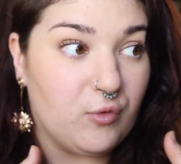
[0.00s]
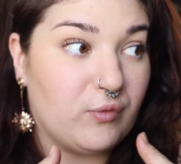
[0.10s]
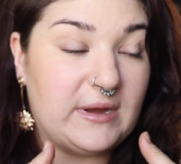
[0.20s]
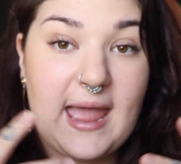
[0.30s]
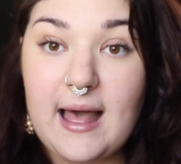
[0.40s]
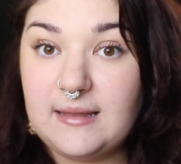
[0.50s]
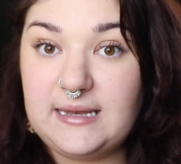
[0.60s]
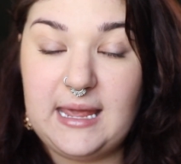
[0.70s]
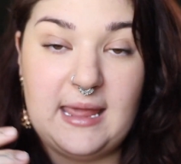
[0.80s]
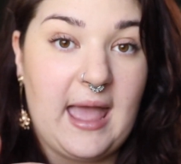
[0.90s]

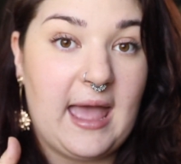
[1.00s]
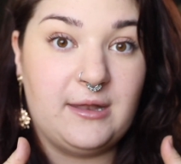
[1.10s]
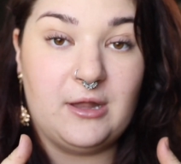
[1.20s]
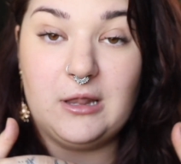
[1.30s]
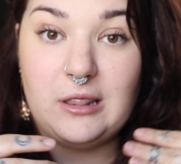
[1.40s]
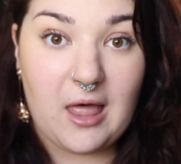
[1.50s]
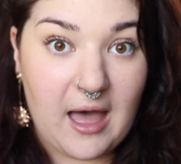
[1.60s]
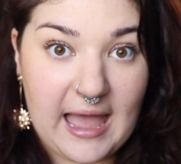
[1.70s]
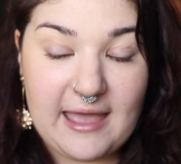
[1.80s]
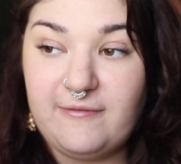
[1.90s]
reality and
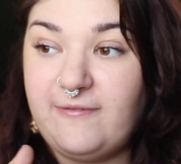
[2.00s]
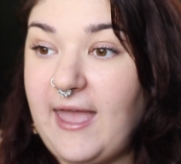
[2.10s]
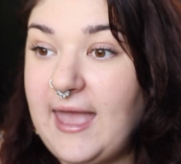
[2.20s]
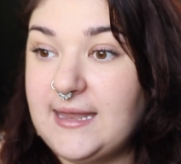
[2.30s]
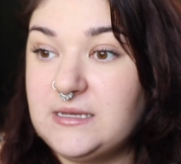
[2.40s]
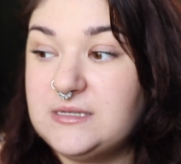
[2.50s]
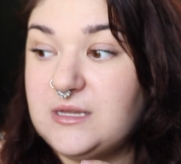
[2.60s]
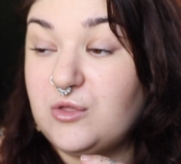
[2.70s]
life and